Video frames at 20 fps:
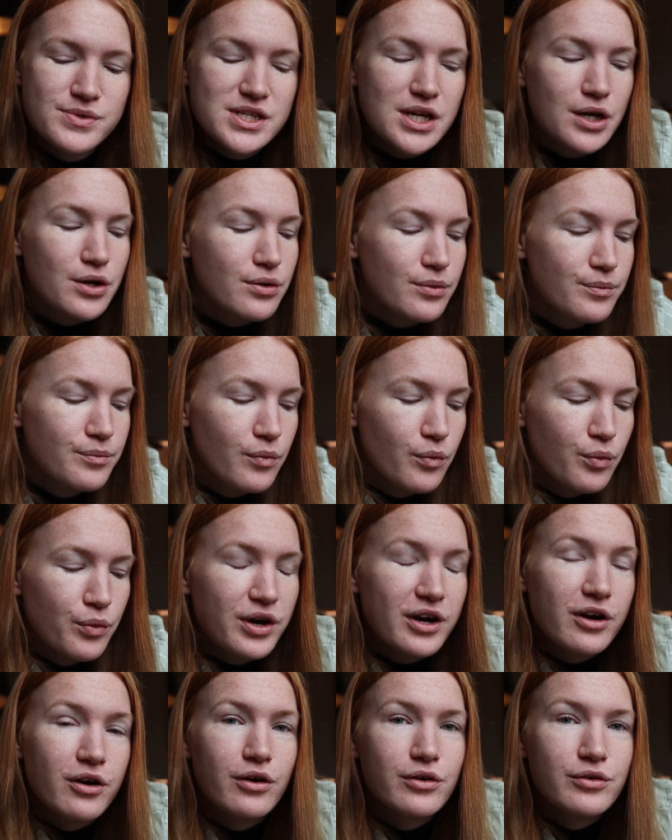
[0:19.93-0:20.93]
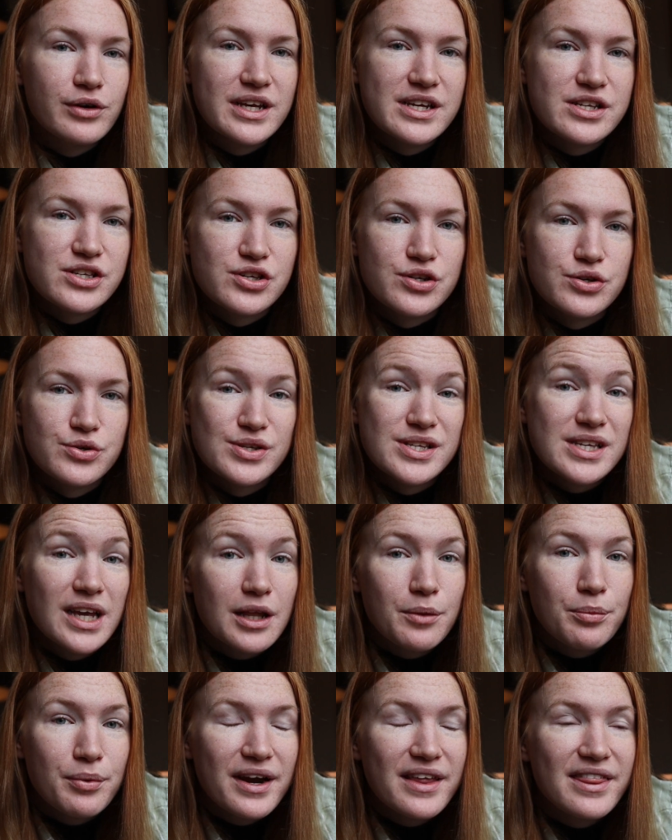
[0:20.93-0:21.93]
So we're going to
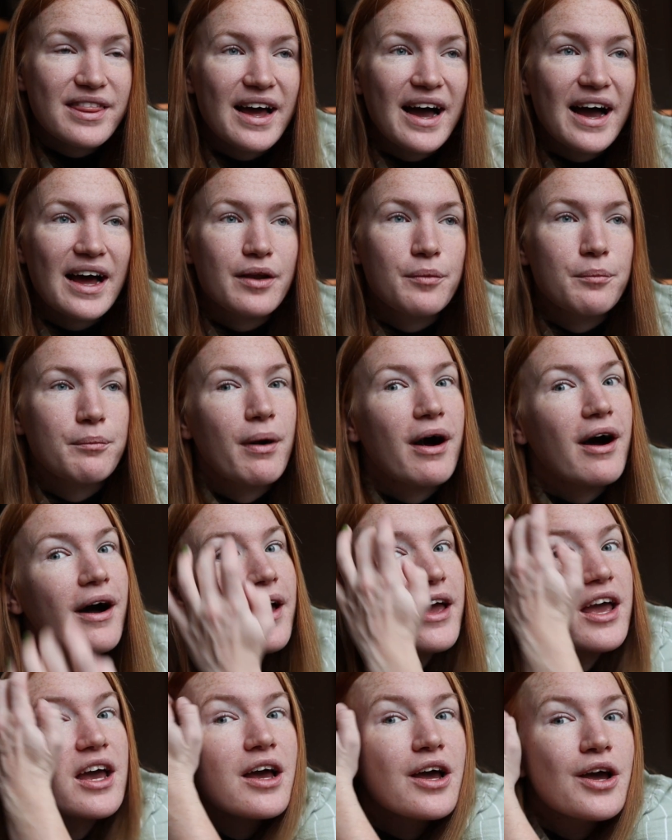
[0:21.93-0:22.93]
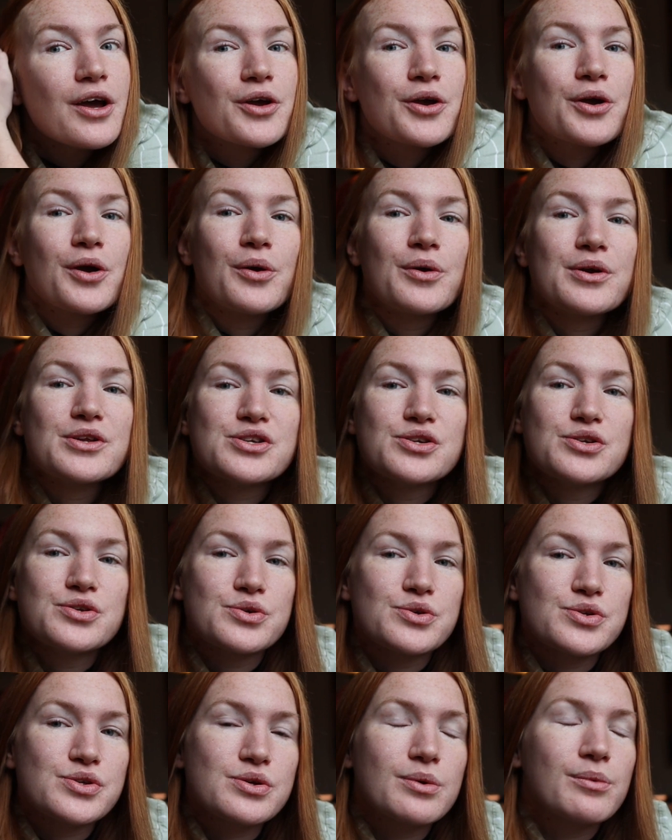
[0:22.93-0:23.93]
celebrate that by going to
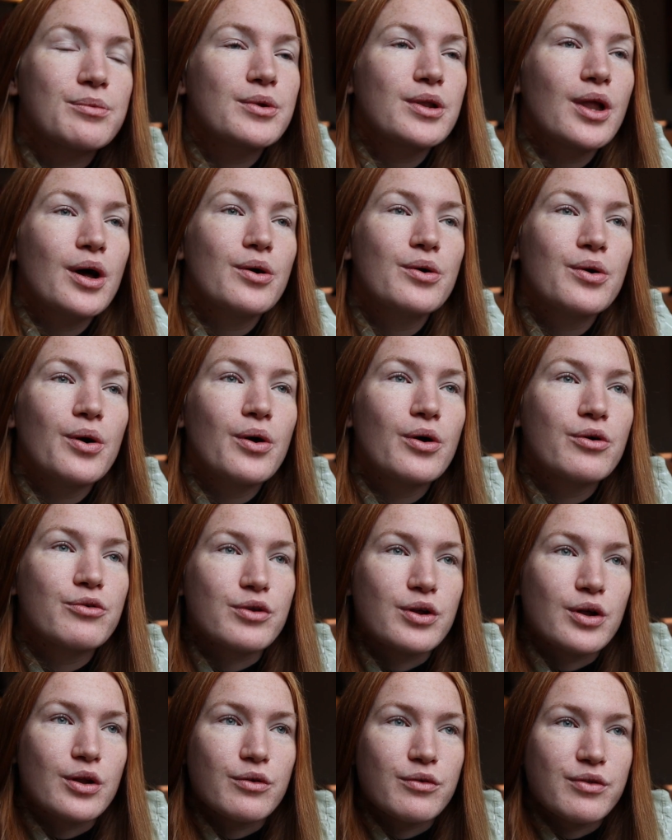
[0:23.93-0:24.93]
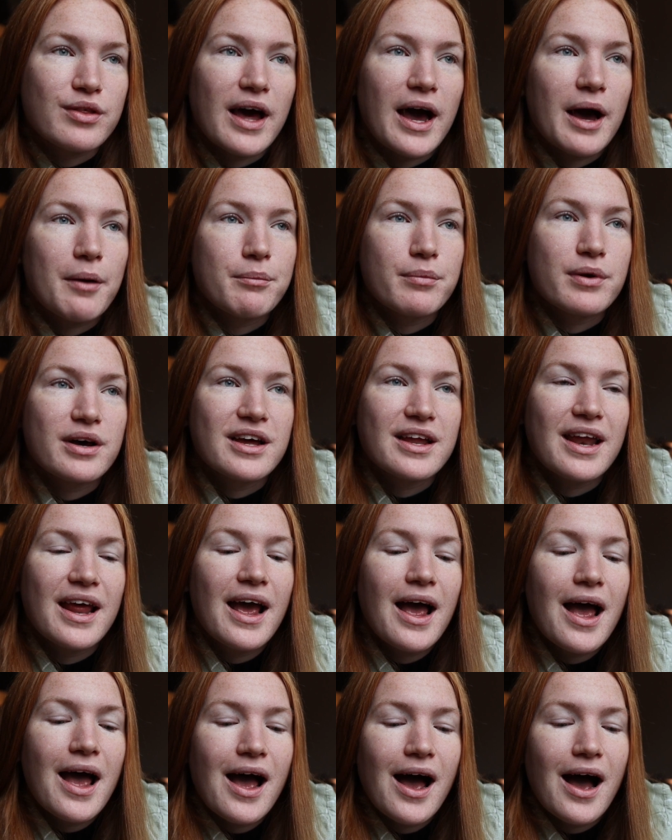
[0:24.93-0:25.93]
do some glowgold and all of that, but
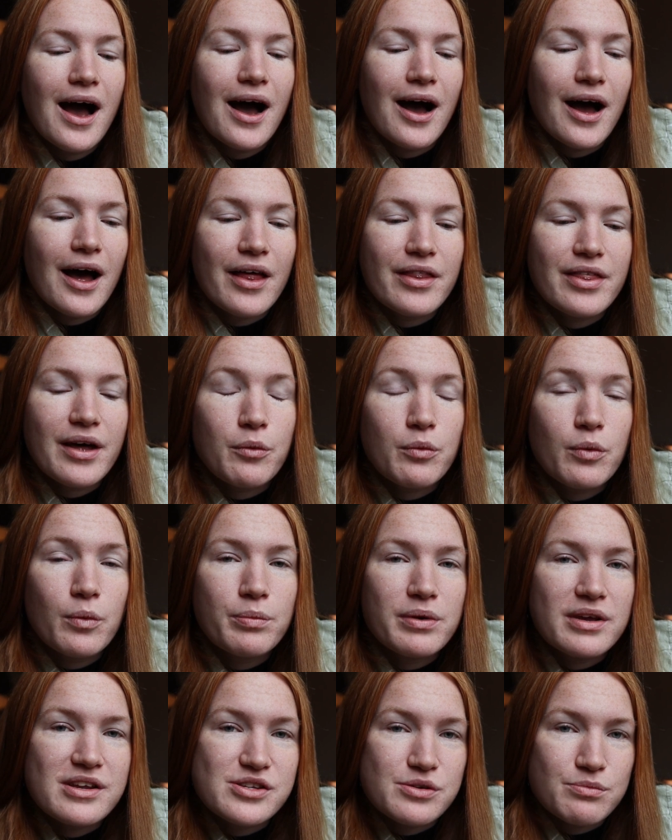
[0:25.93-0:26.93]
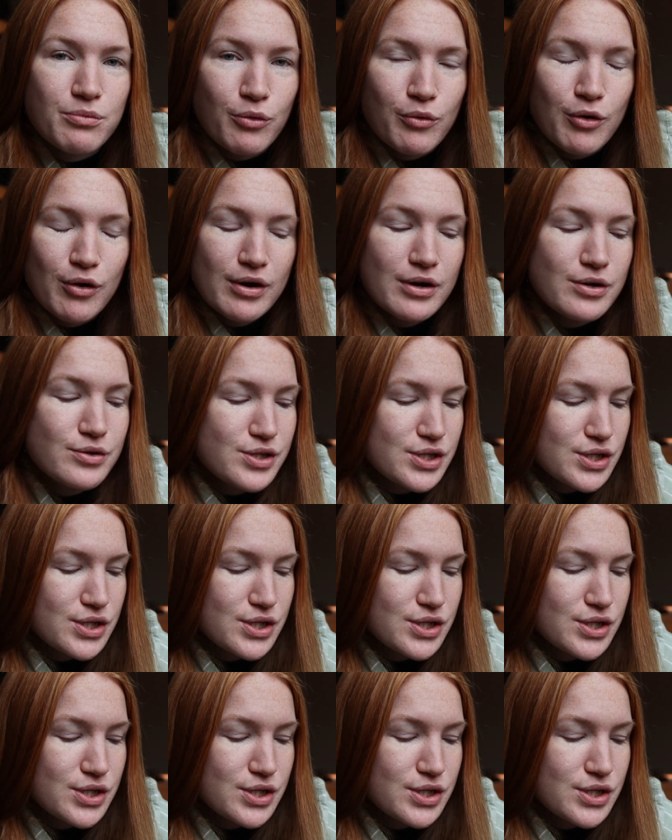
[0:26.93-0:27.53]
that will be tomorrow.